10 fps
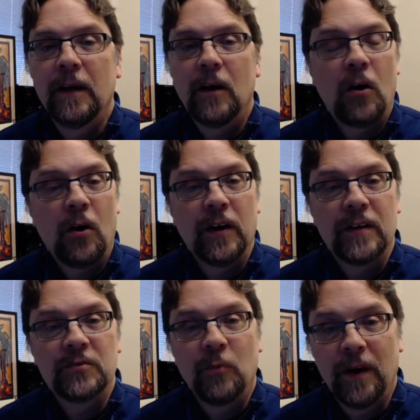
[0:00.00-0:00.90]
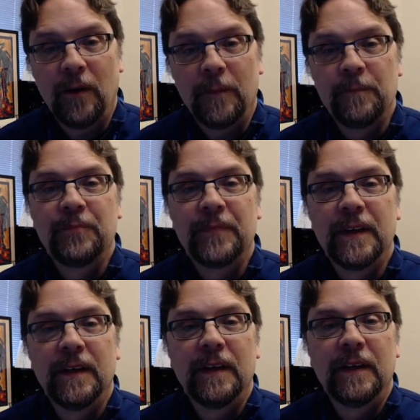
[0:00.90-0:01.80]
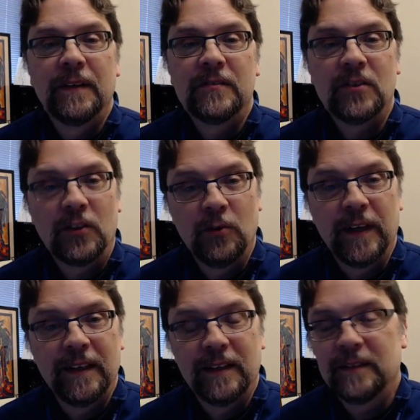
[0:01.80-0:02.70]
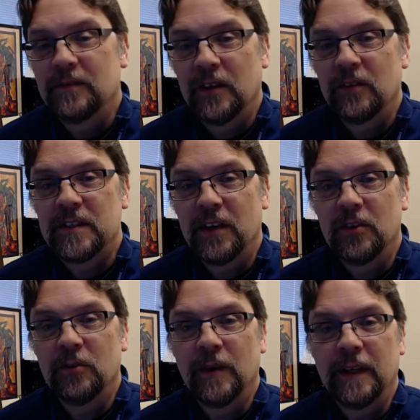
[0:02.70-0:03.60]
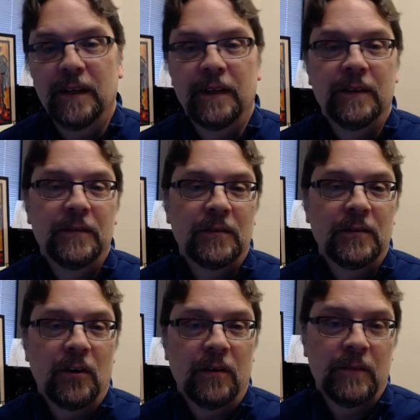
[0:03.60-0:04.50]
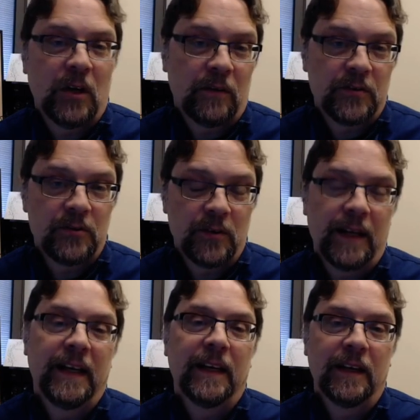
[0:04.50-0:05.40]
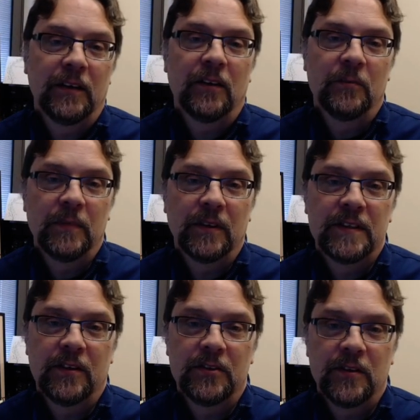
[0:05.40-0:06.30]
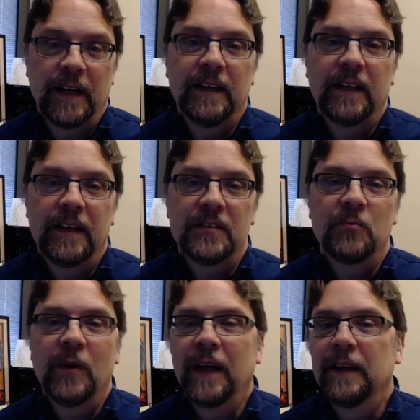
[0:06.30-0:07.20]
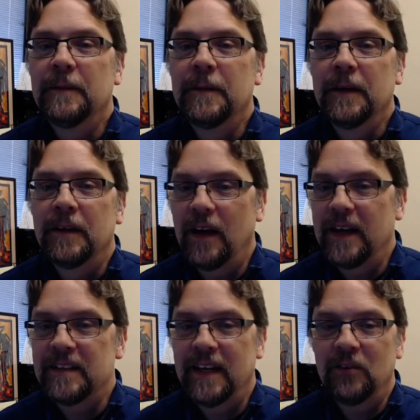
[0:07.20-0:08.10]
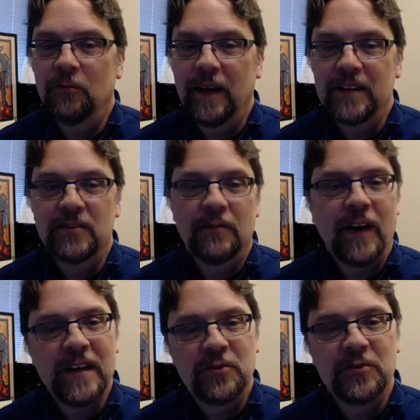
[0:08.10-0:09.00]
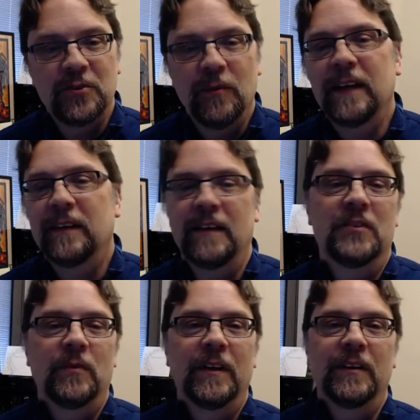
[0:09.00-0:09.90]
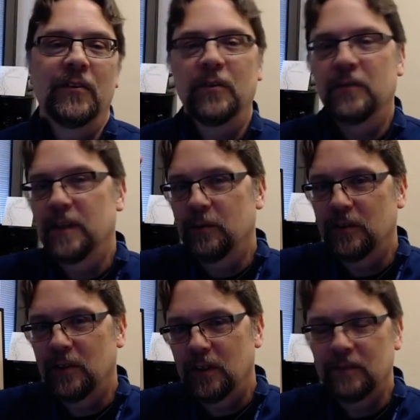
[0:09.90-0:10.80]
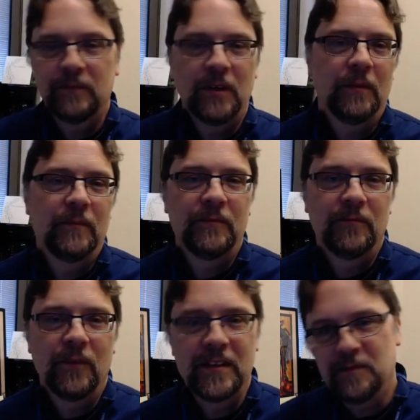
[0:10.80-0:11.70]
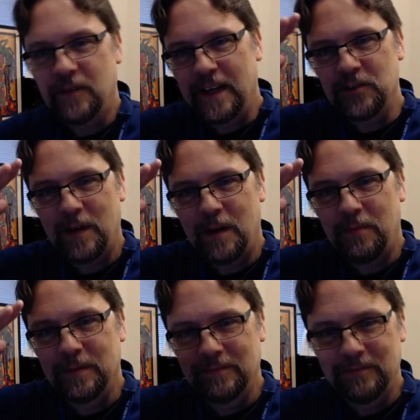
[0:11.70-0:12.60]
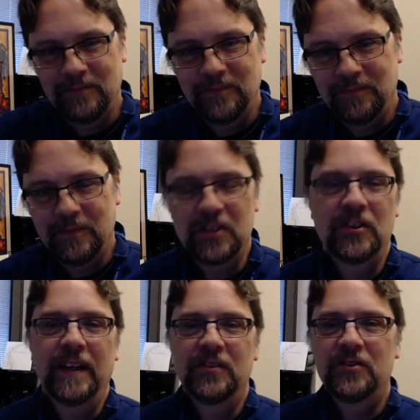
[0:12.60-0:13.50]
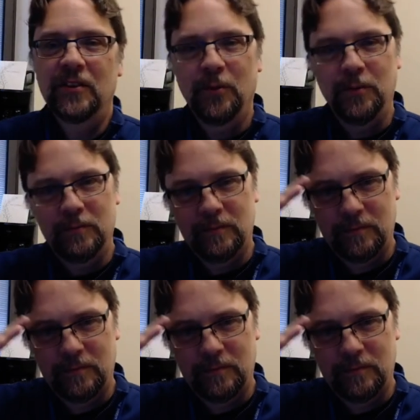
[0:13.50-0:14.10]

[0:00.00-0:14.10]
are as well. Saluting, they'll tell you in um, officer training and other military training, is when knights had to raise their visors to recognize one another. They would look up, raise the visor up, much like a salute,